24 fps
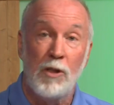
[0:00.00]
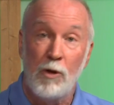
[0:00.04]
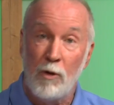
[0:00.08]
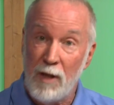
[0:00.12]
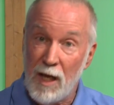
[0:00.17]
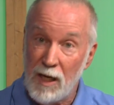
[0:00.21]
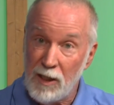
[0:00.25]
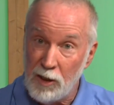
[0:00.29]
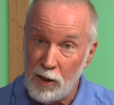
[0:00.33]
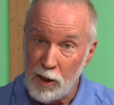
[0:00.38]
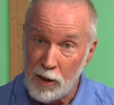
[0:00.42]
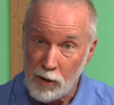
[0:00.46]
So
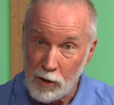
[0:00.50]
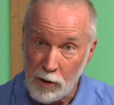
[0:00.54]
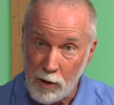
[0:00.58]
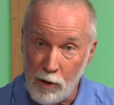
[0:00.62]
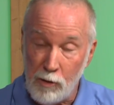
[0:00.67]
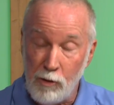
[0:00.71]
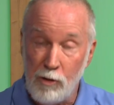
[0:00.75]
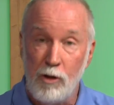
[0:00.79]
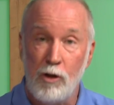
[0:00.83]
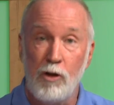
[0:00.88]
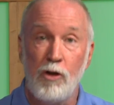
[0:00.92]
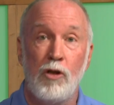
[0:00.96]
that just
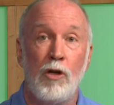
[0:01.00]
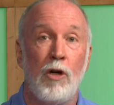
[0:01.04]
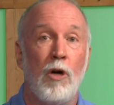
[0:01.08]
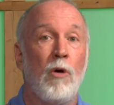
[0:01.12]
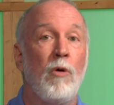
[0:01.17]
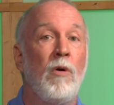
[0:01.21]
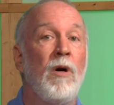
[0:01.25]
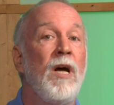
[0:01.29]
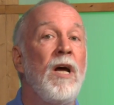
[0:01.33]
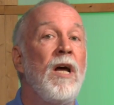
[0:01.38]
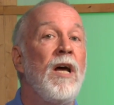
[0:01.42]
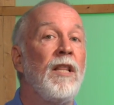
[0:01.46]
goes to
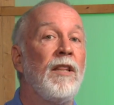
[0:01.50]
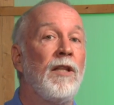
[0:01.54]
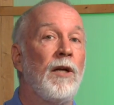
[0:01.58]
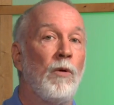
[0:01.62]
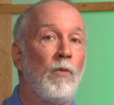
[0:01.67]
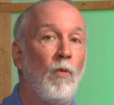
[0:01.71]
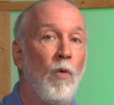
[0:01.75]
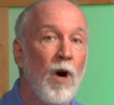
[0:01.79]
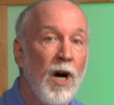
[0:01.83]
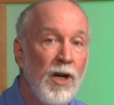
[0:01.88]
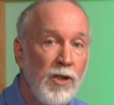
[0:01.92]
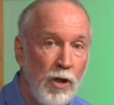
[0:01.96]
show there
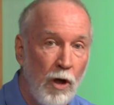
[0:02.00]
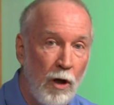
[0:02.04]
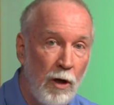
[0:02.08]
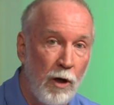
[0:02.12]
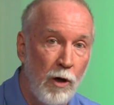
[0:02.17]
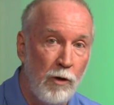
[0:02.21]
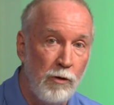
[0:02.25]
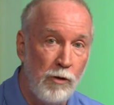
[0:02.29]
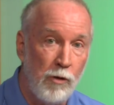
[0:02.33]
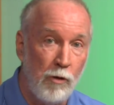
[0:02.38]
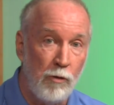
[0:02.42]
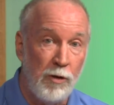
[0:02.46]
was a
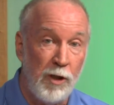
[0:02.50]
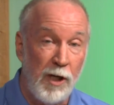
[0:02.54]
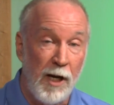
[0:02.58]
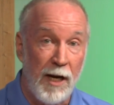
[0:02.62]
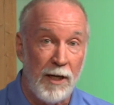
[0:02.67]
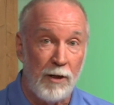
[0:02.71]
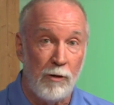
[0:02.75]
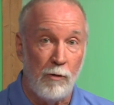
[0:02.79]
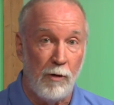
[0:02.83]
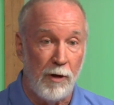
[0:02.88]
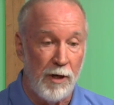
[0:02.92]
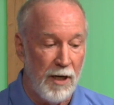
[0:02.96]
low
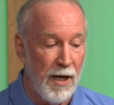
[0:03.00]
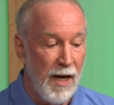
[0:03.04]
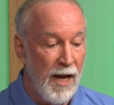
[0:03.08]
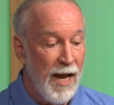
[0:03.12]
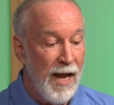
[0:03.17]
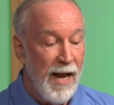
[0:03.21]
trajectory.